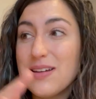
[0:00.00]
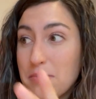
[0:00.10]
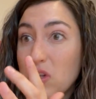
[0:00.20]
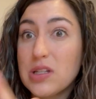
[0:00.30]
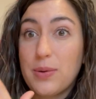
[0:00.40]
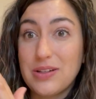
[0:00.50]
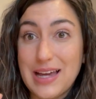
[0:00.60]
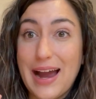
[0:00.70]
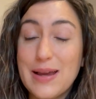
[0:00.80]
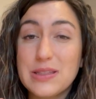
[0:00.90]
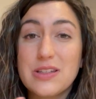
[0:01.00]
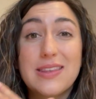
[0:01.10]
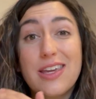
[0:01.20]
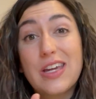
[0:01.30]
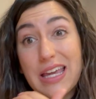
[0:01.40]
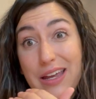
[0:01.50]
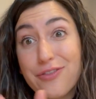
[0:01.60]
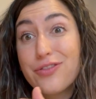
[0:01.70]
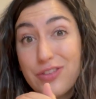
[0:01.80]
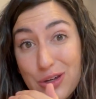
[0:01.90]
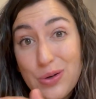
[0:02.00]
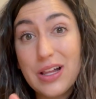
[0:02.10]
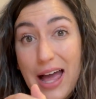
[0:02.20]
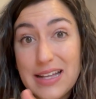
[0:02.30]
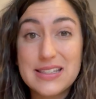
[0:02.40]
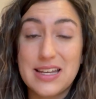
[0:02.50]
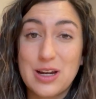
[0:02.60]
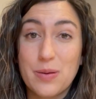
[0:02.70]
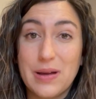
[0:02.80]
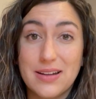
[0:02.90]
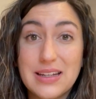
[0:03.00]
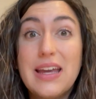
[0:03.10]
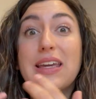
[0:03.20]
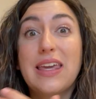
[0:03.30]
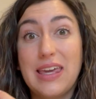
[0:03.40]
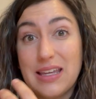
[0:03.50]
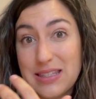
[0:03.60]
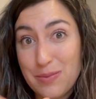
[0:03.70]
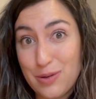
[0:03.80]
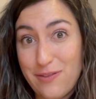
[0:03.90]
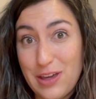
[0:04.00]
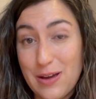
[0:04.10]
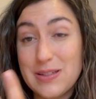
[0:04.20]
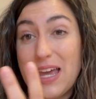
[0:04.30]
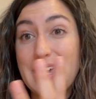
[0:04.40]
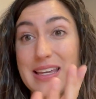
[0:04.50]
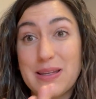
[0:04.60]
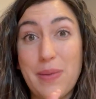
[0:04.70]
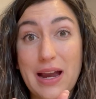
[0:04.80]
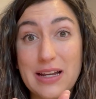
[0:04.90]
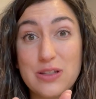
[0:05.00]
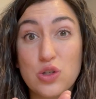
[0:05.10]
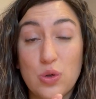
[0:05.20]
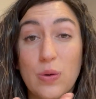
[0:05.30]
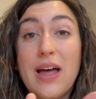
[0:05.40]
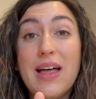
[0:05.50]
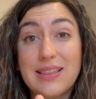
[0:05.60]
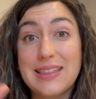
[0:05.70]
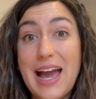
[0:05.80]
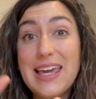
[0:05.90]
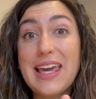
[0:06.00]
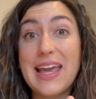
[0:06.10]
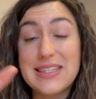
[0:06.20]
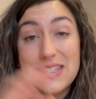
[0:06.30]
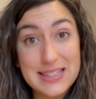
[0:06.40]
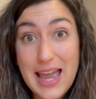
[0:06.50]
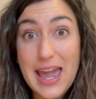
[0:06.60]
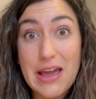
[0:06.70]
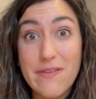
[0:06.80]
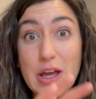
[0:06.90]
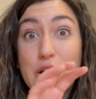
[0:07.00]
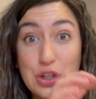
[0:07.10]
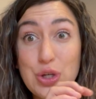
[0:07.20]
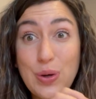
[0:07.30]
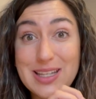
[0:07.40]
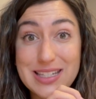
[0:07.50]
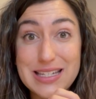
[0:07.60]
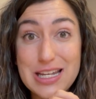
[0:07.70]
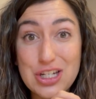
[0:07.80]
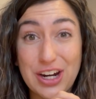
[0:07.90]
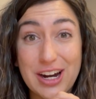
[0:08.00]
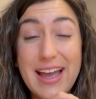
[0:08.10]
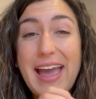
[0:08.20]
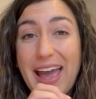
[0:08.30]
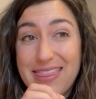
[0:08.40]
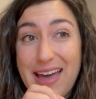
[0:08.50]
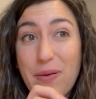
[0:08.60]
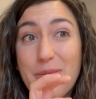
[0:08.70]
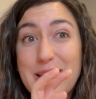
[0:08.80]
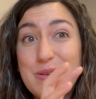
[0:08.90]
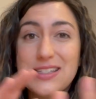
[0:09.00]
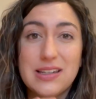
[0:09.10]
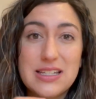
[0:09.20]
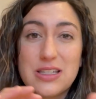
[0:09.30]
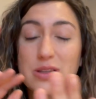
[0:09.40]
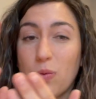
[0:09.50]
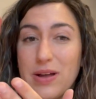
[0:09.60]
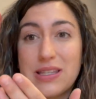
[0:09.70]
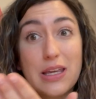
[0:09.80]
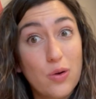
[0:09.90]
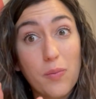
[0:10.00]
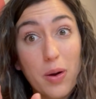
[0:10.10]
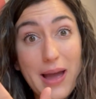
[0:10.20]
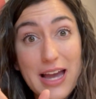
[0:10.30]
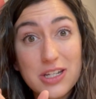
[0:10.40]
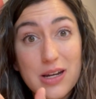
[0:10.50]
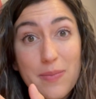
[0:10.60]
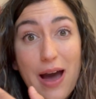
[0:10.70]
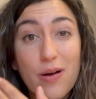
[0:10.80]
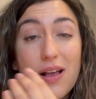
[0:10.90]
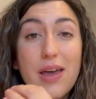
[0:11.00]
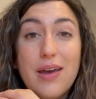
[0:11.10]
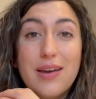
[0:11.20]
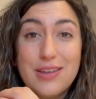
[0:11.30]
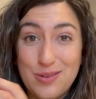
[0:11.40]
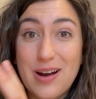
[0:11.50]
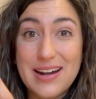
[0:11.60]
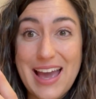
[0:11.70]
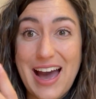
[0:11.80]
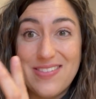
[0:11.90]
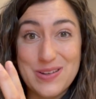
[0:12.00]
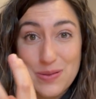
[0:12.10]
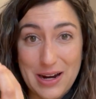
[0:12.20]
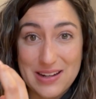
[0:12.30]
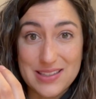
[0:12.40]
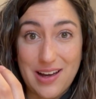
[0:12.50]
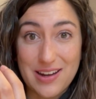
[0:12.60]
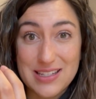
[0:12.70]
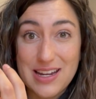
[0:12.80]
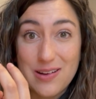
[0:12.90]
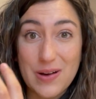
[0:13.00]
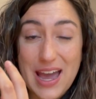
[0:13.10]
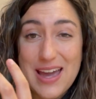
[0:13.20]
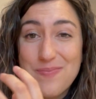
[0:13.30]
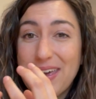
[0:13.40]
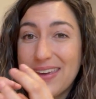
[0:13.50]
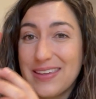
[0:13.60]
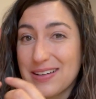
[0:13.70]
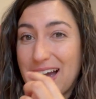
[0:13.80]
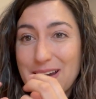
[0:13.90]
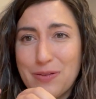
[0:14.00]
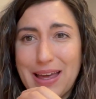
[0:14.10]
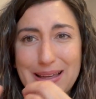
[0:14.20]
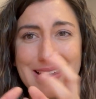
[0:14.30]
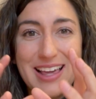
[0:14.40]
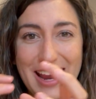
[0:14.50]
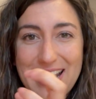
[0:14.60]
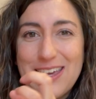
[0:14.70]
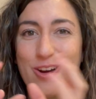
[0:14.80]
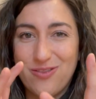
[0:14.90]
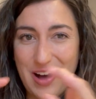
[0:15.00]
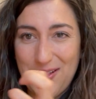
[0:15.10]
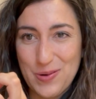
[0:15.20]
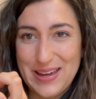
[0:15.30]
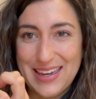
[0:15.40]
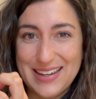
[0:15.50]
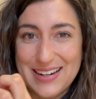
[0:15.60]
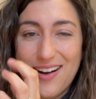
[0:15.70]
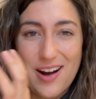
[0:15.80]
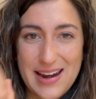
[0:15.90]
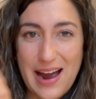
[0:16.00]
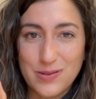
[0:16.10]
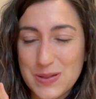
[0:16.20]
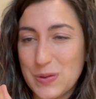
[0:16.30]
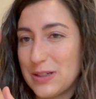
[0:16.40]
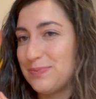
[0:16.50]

multiple times so that you can get a few classes under your belt get some reviews and get some parents to like and save you as a teacher. And that way, when you list the ones that you're more passionate about, you already have those parents locked in, okay? You're kind of like gaining your following here on OutSchool.